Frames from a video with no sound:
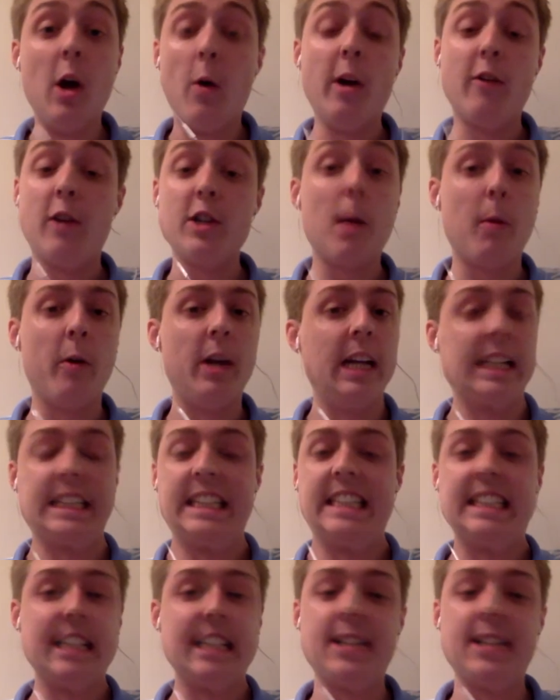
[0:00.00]
really the first
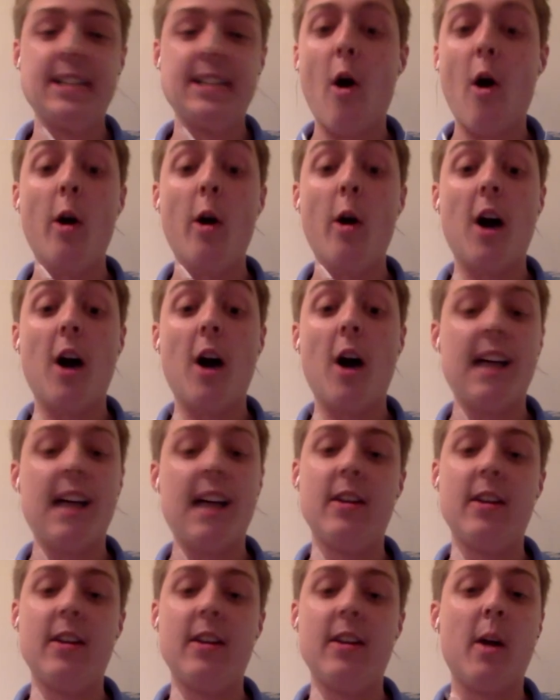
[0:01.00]
couple innings,
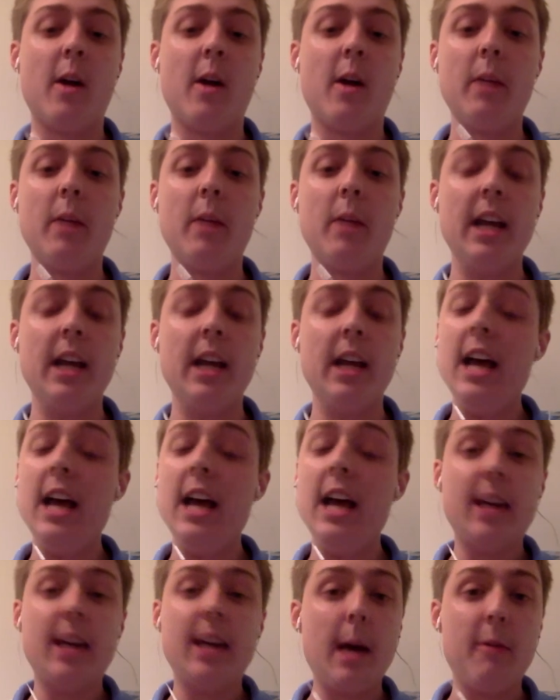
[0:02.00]
consistent hard contact on,
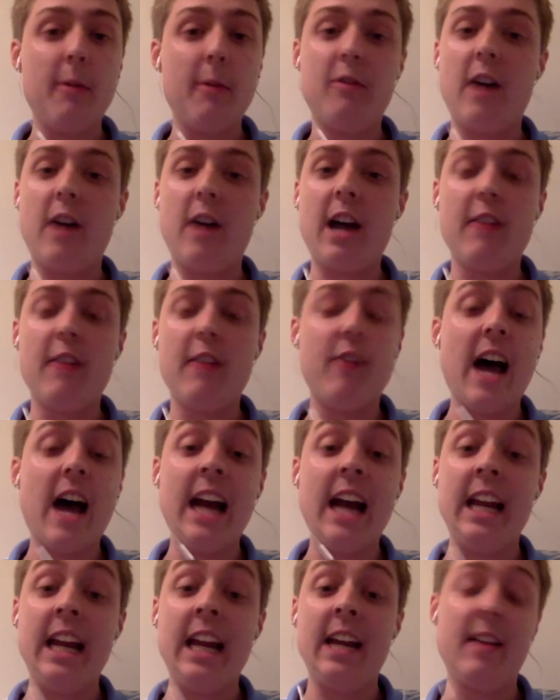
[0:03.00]
but he kept
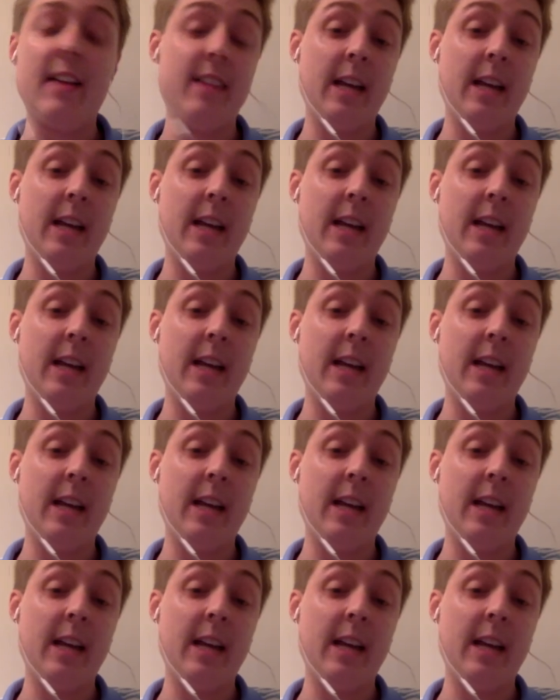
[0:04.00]
fighting.